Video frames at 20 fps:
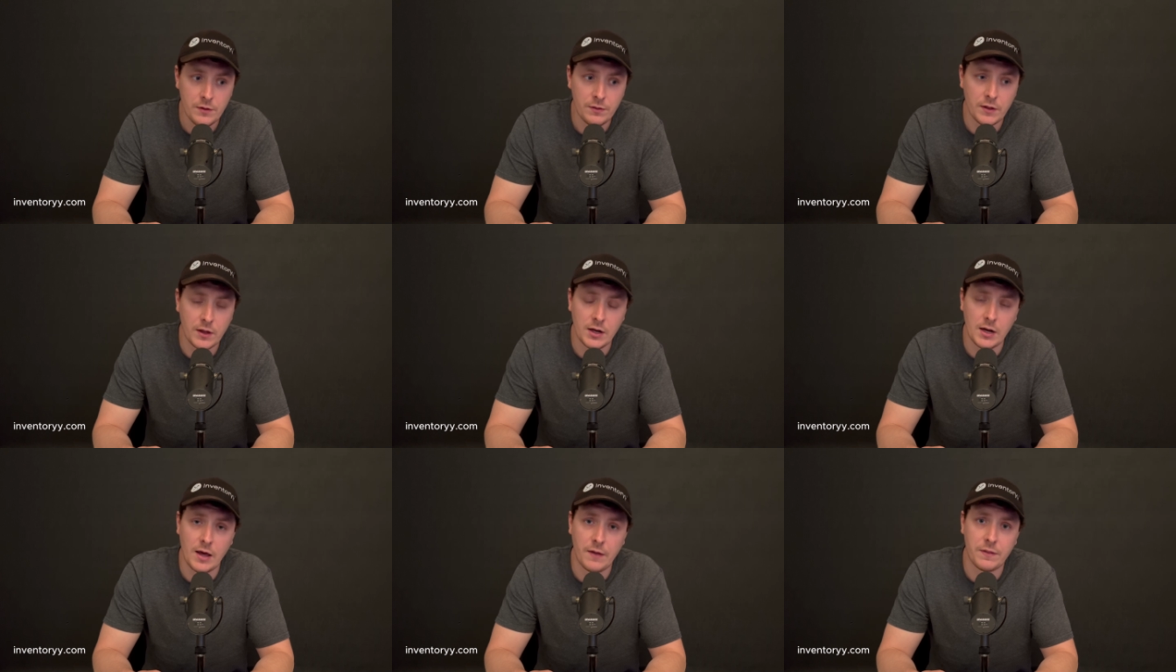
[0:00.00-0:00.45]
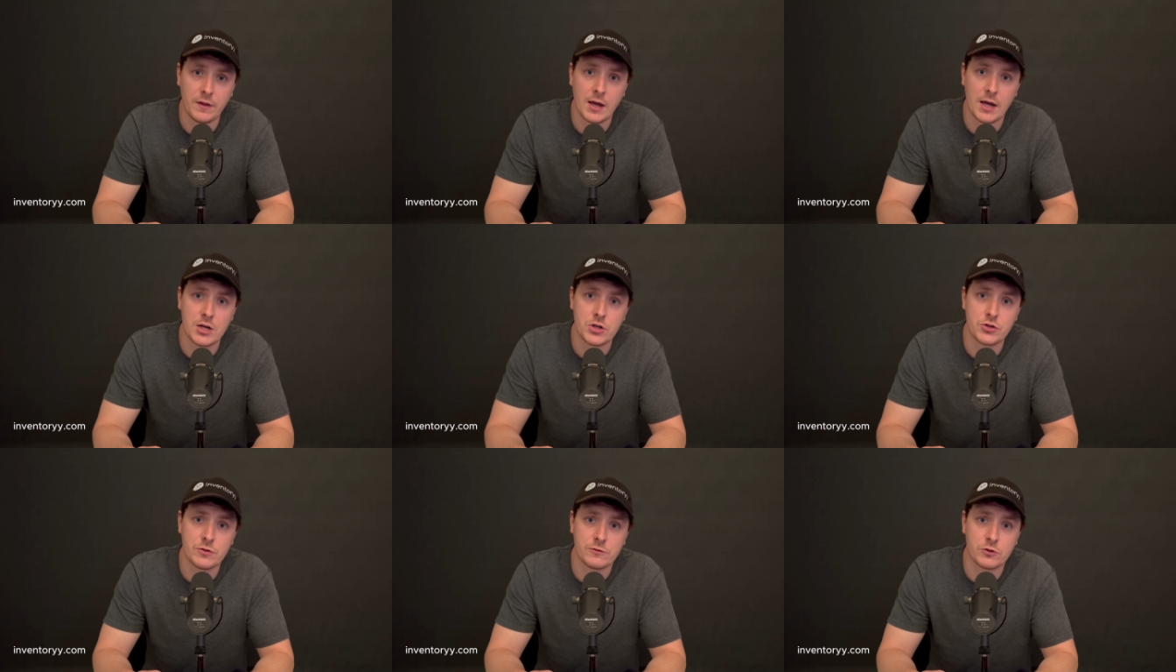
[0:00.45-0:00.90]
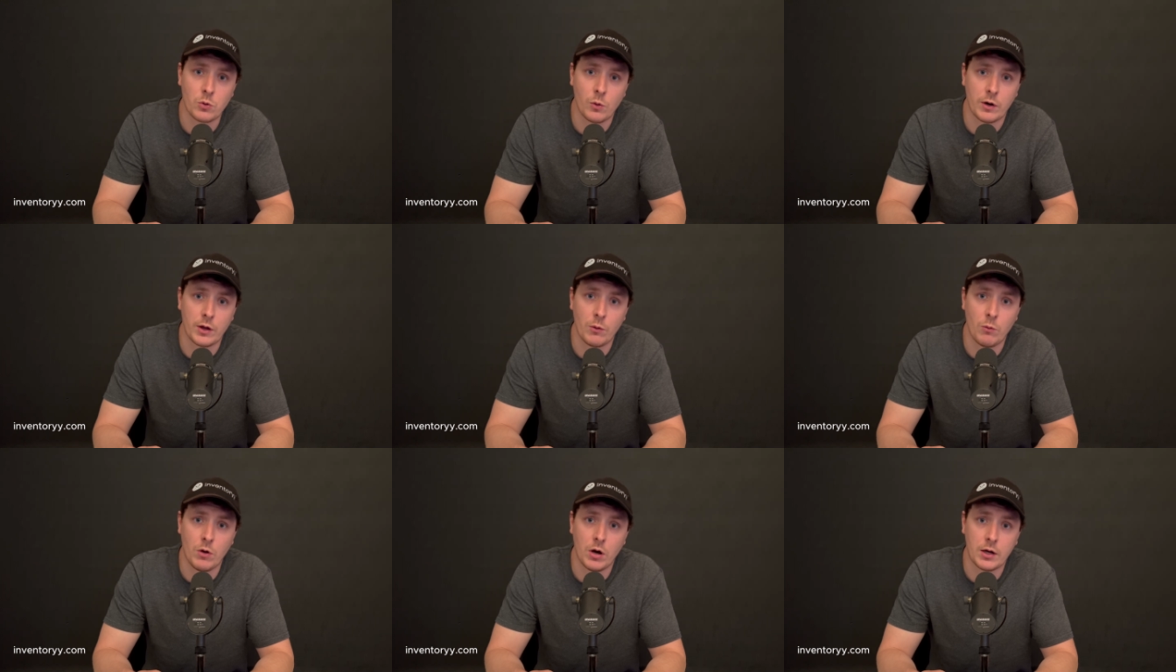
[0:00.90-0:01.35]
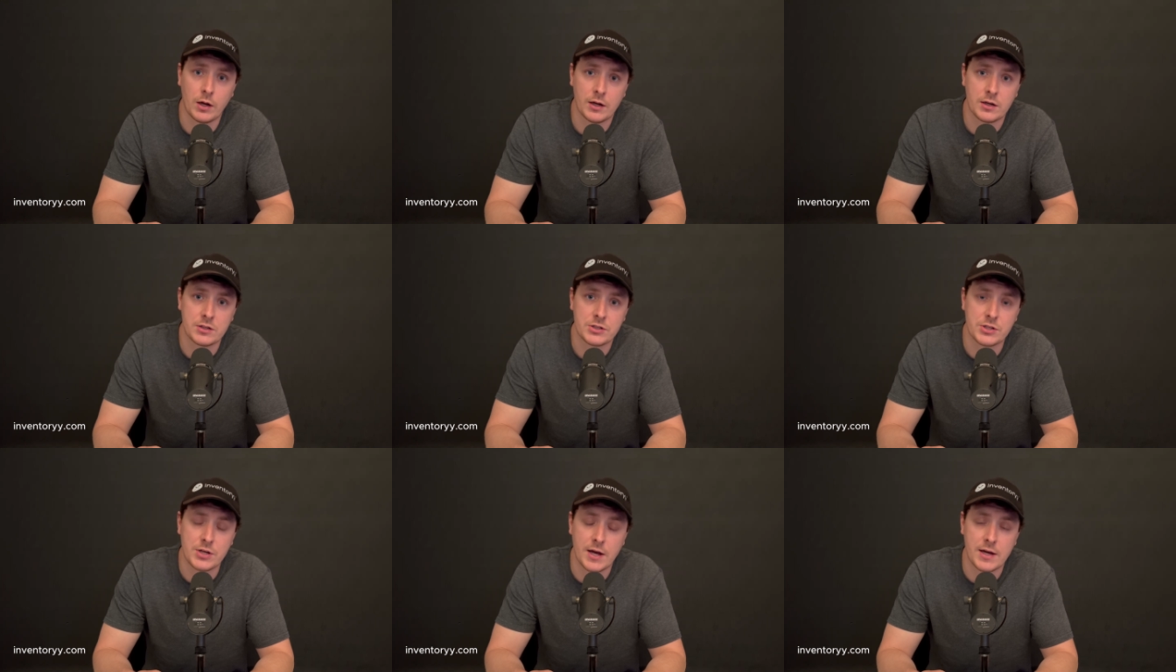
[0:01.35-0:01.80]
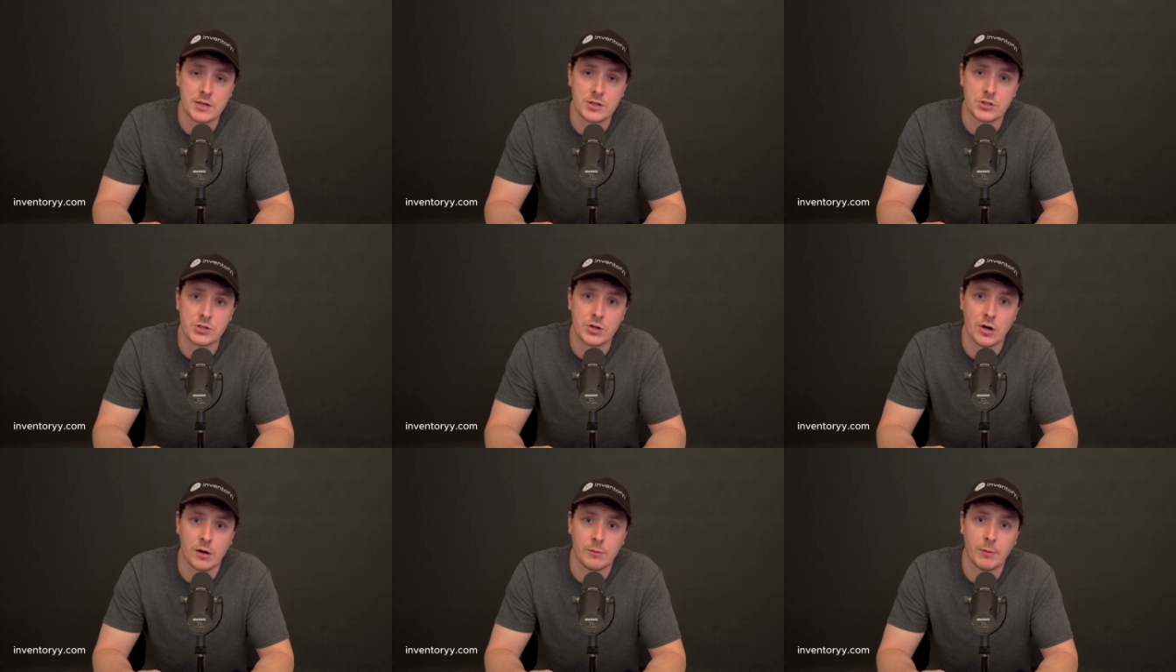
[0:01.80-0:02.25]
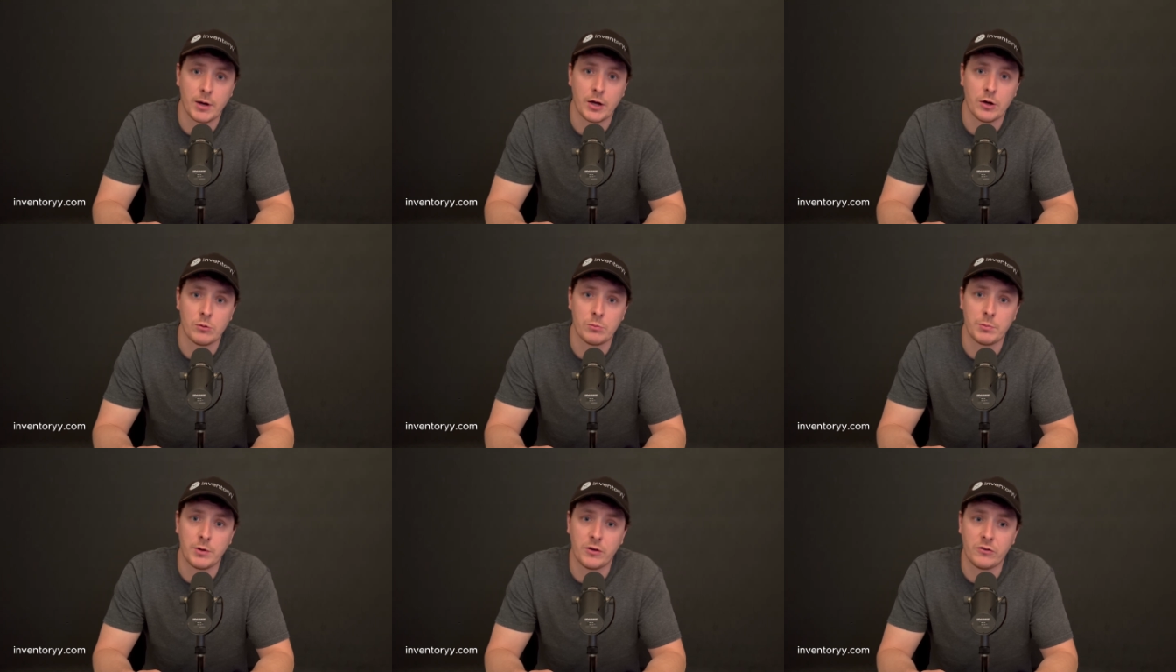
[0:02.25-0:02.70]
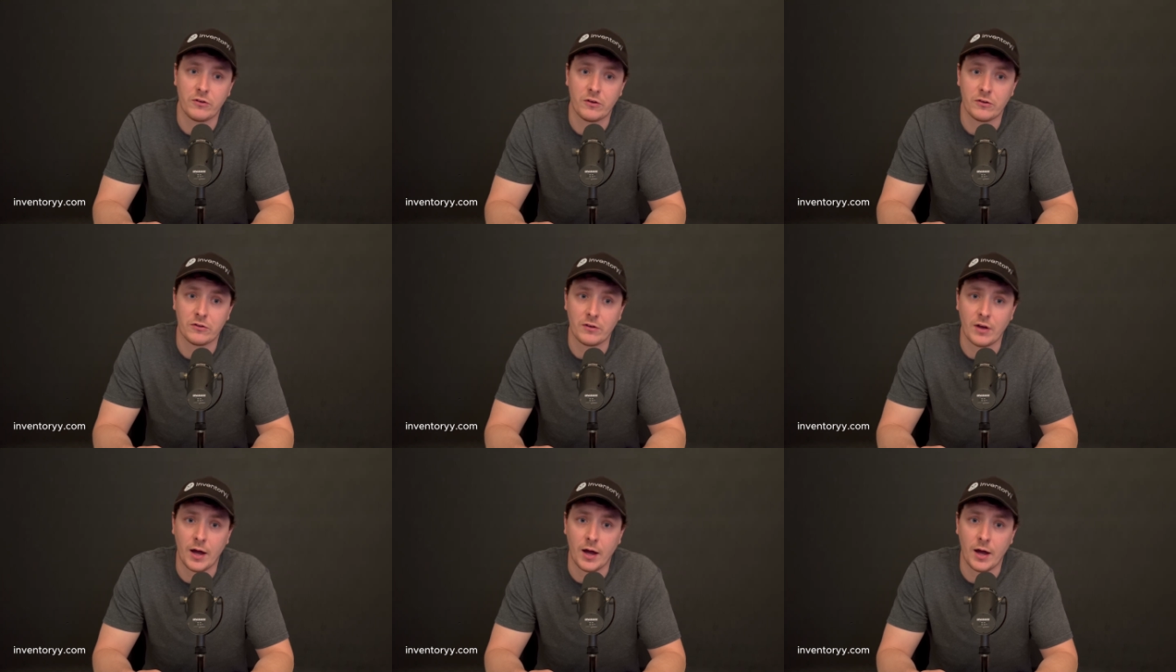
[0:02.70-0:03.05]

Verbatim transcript: Then at the age of 21, I decided to start my own business.